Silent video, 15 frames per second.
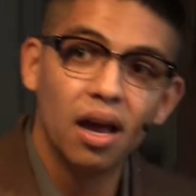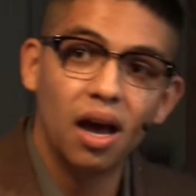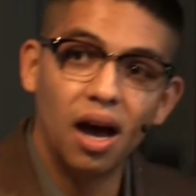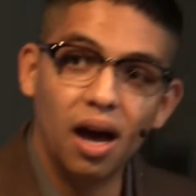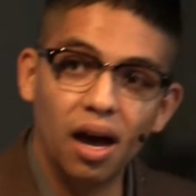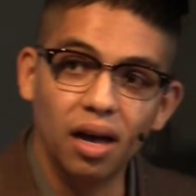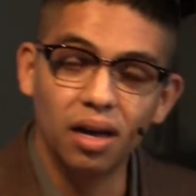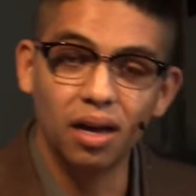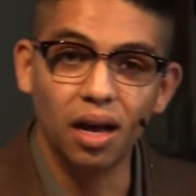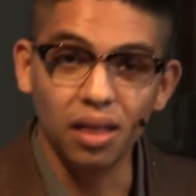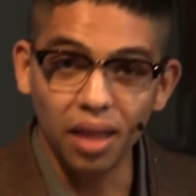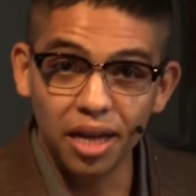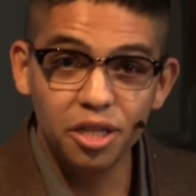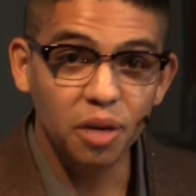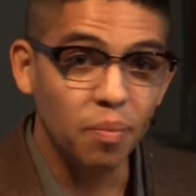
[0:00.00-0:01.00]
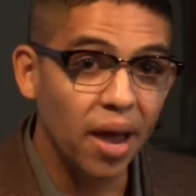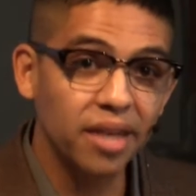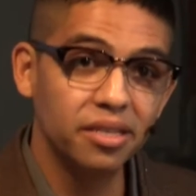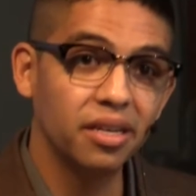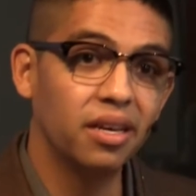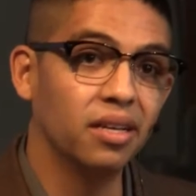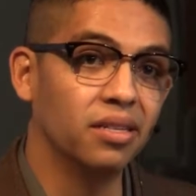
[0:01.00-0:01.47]
alleged
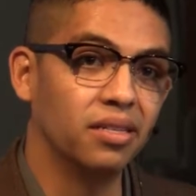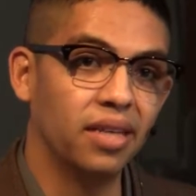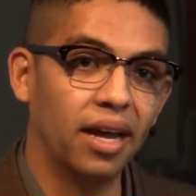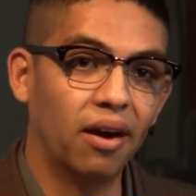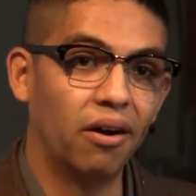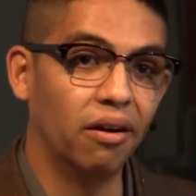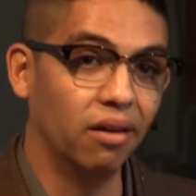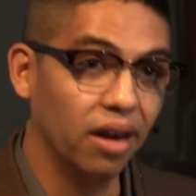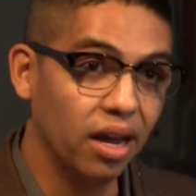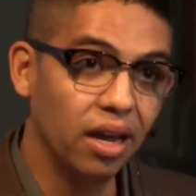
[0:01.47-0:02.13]
Mexicans that are